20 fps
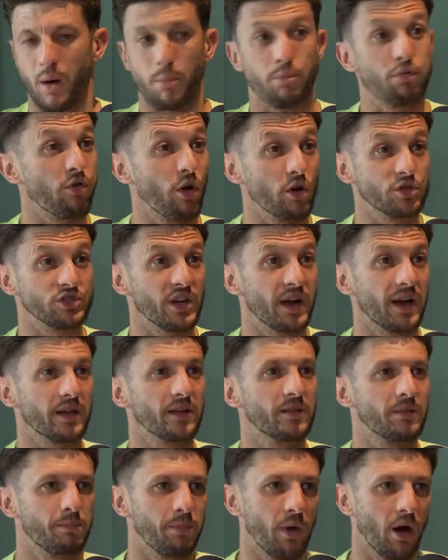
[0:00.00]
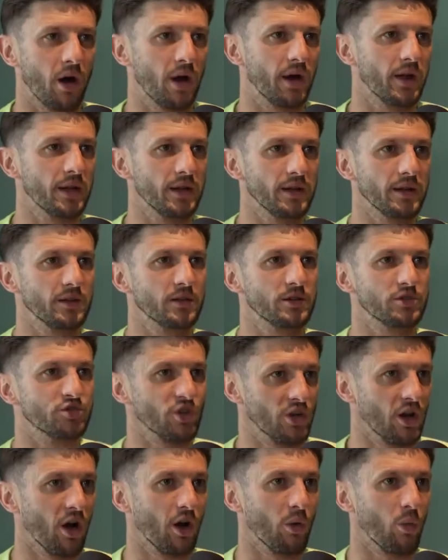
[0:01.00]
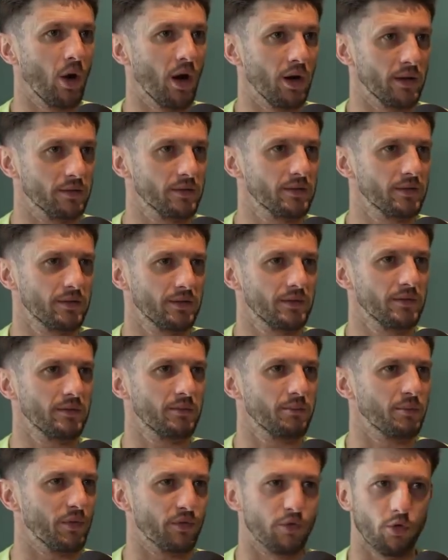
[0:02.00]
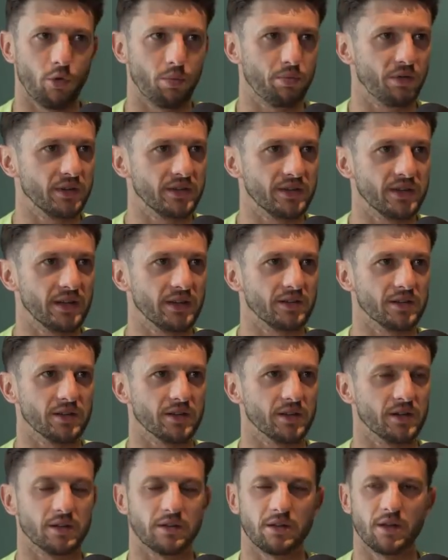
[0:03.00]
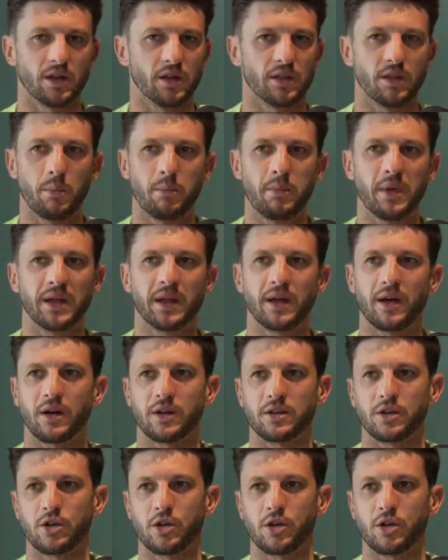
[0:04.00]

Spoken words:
project by July 1, before pre-season. Yeah. And the minute I